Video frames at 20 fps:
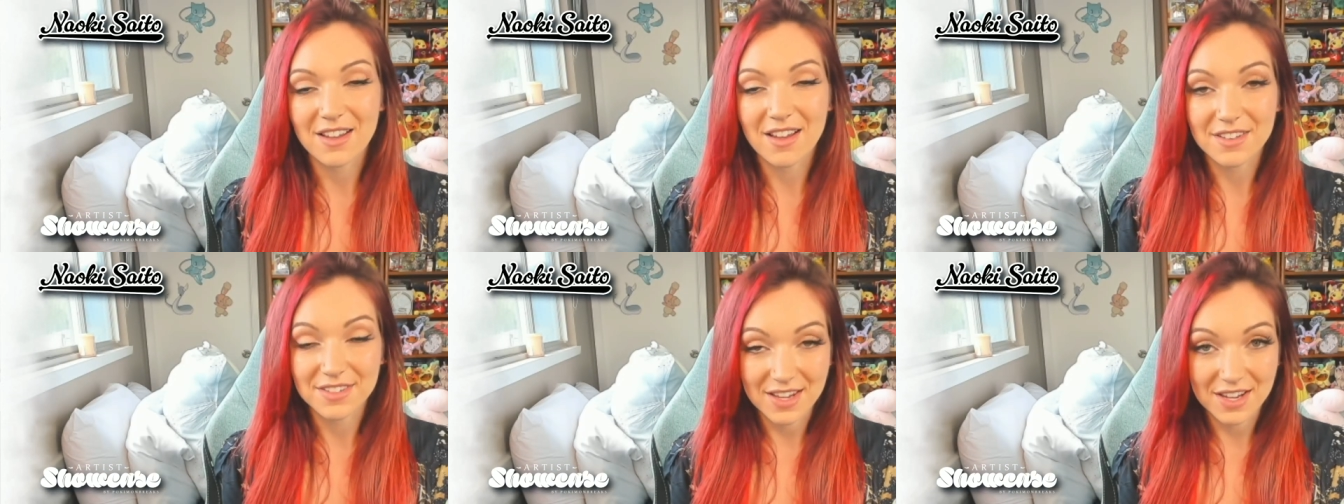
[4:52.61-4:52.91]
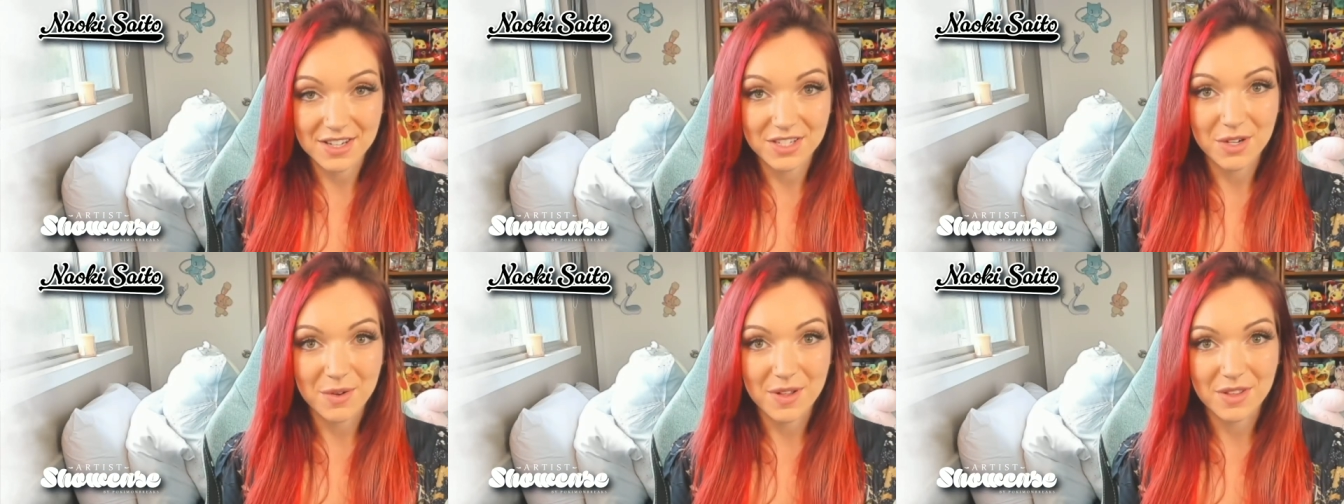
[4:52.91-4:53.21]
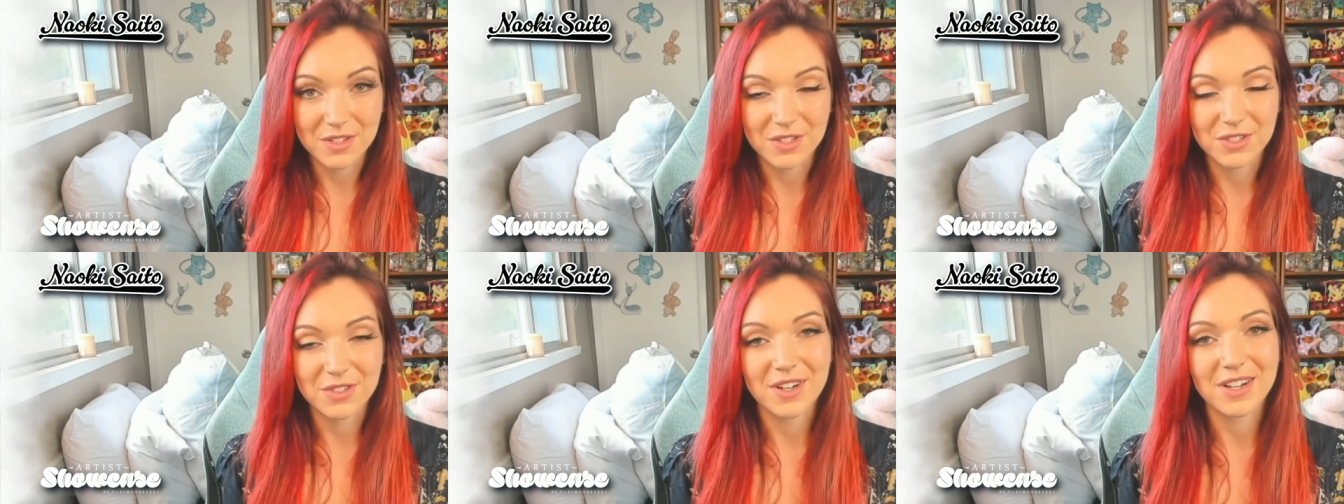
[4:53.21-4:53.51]
Saito
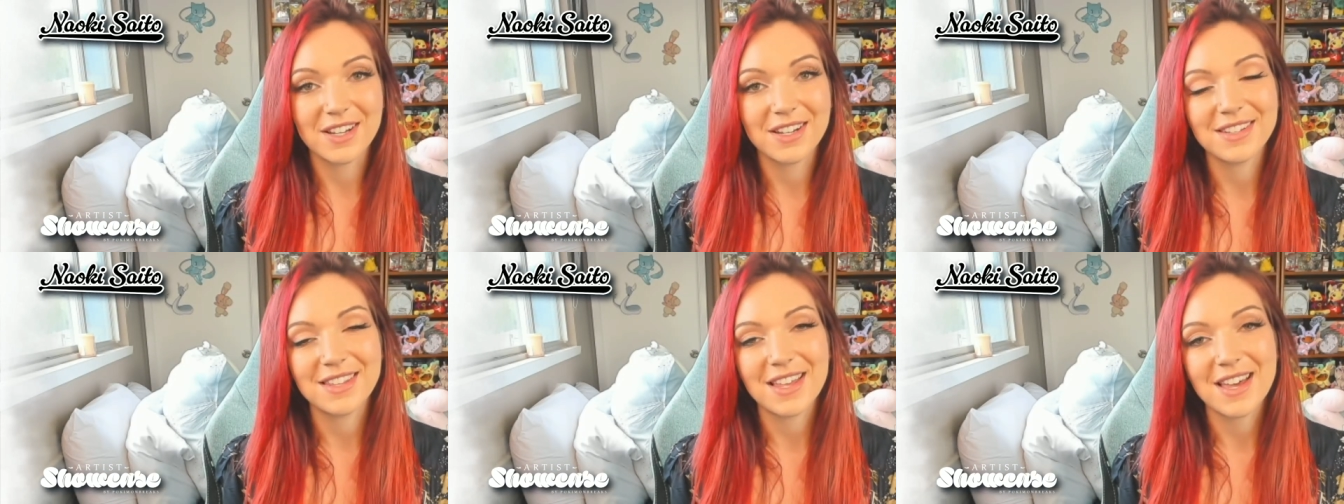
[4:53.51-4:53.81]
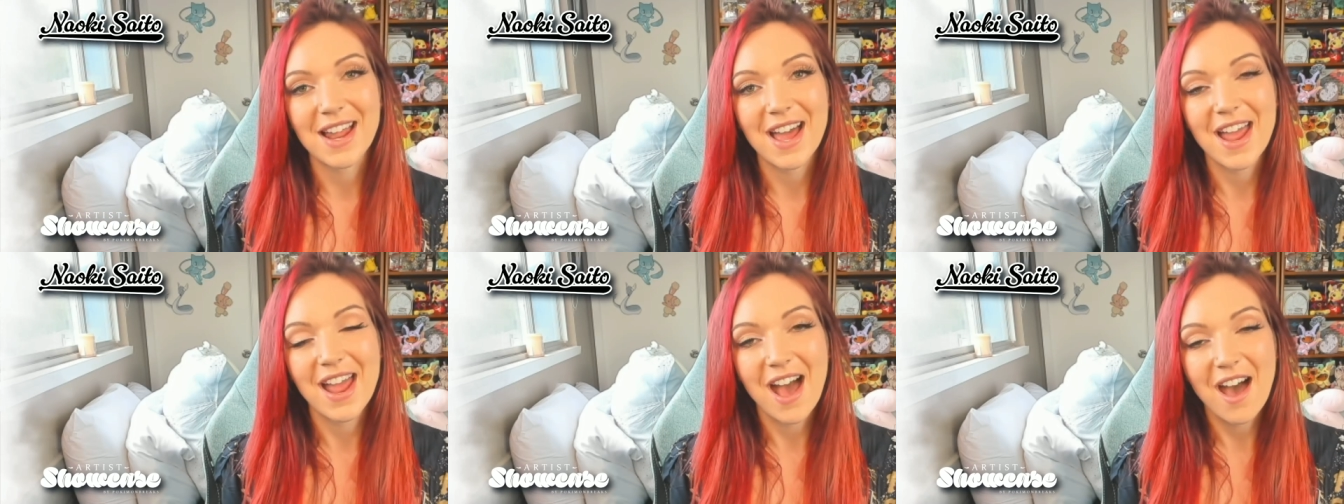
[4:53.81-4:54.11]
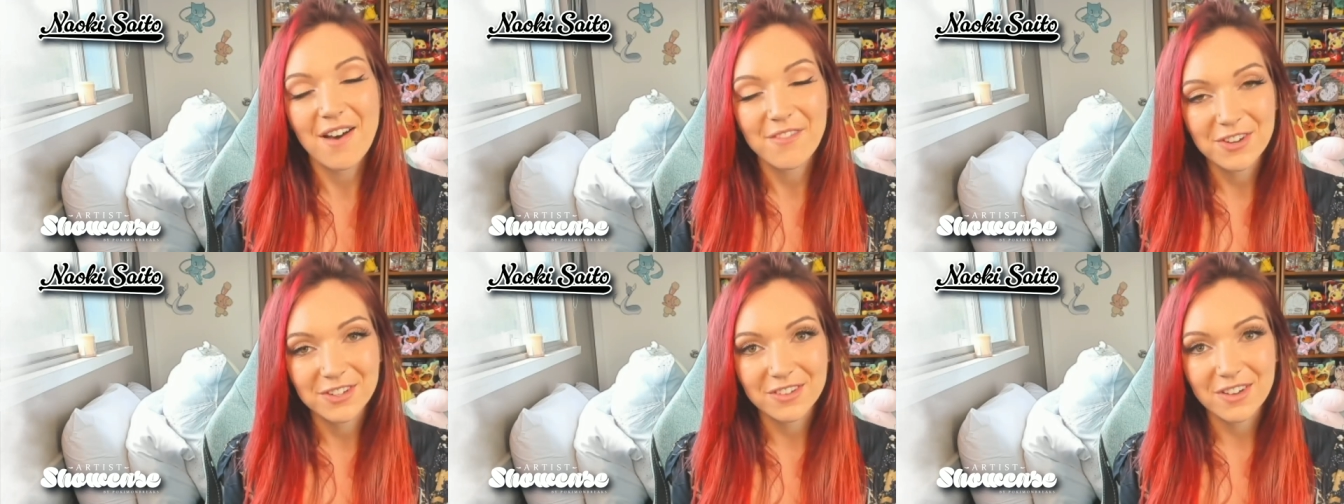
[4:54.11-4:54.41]
illustrated that I
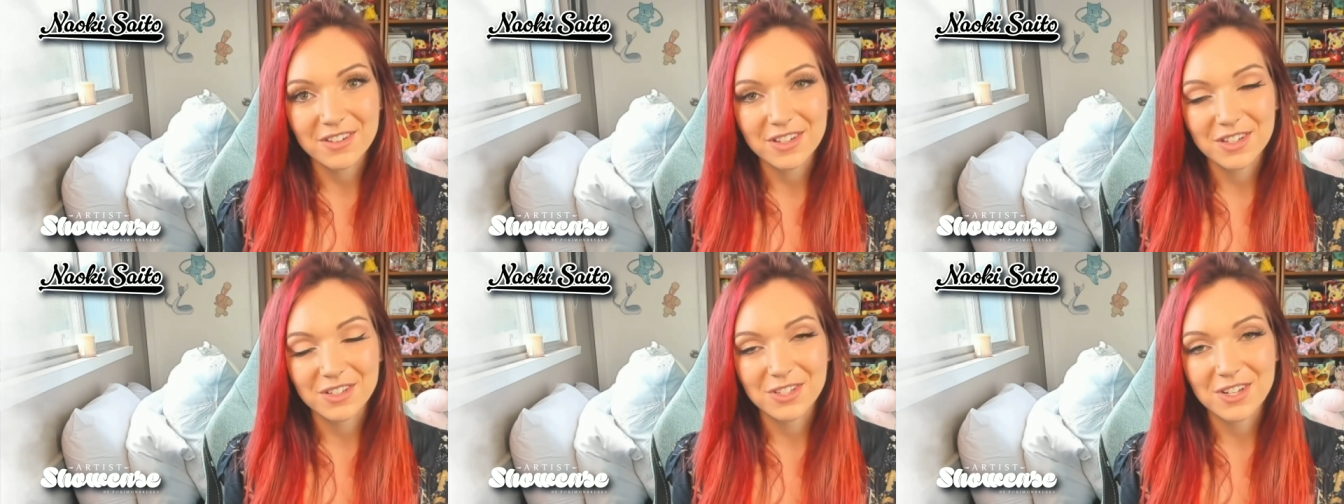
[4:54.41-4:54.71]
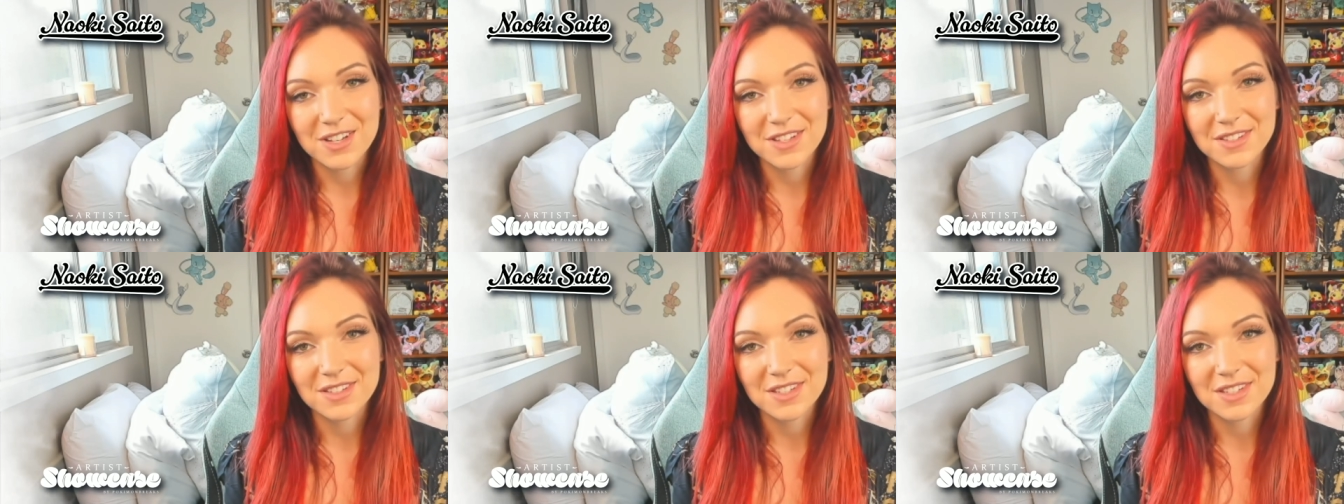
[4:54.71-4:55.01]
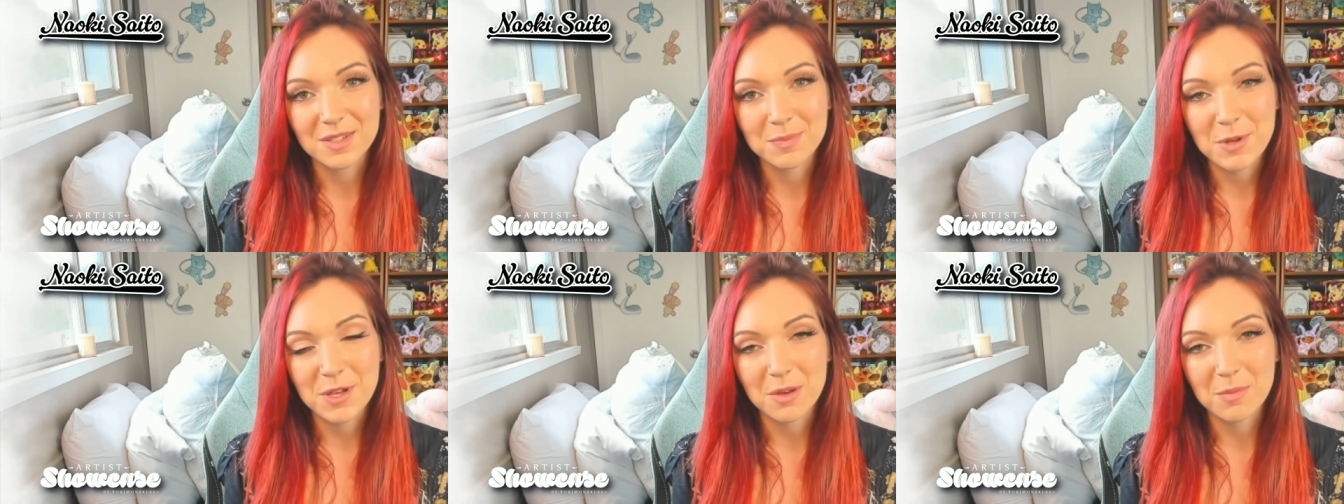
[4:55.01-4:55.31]
haven't gotten a chance to
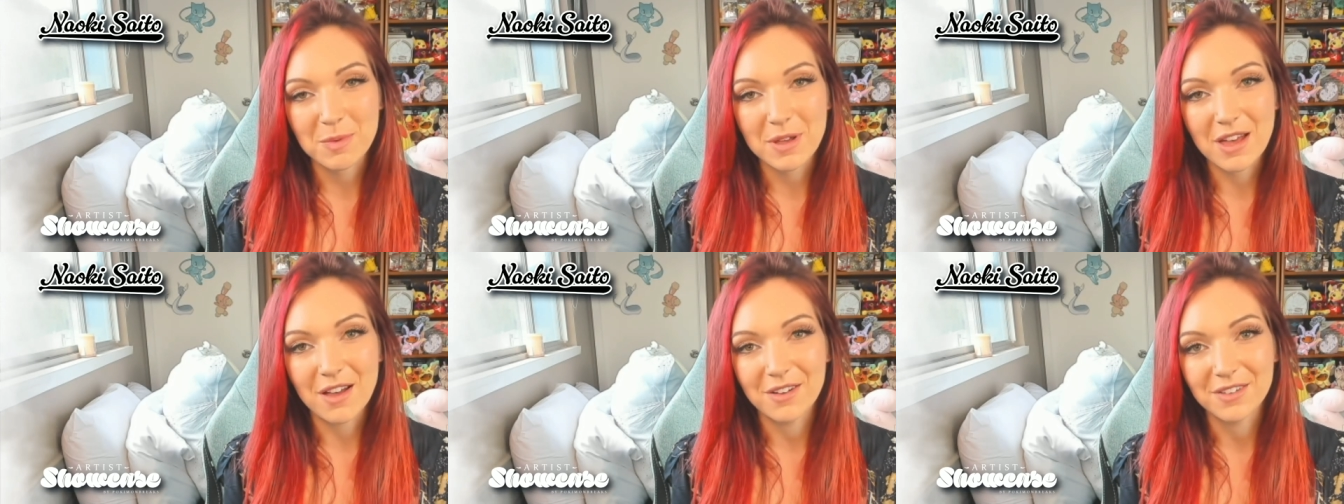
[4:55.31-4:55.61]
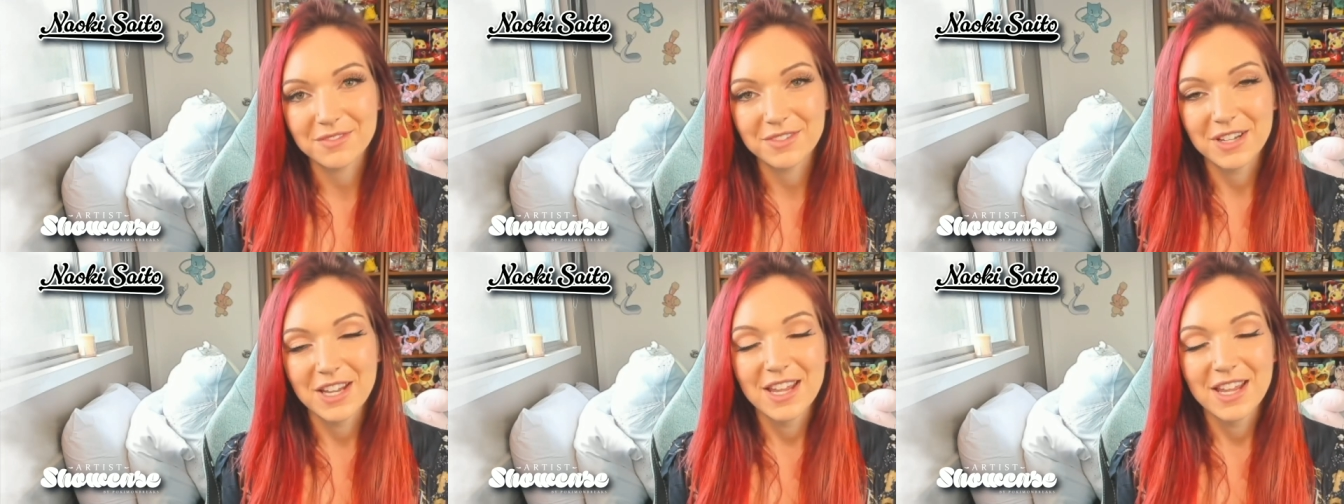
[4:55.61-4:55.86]
speak about.